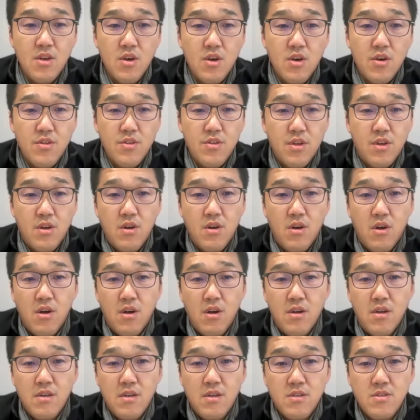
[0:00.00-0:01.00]
And there
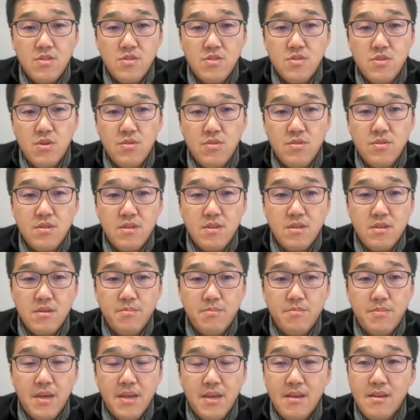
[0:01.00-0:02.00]
are in consulting,
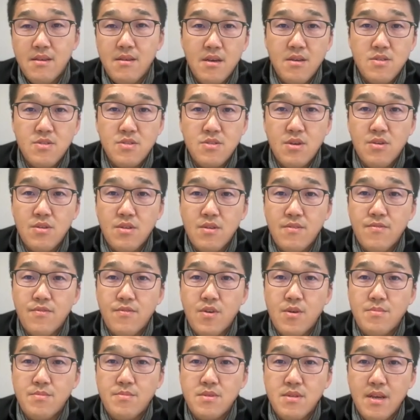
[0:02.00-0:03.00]
big consulting
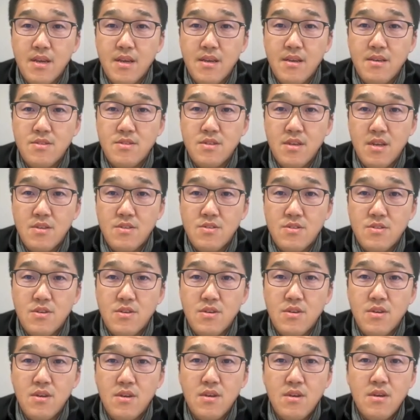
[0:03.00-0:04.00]
firms like Accenture,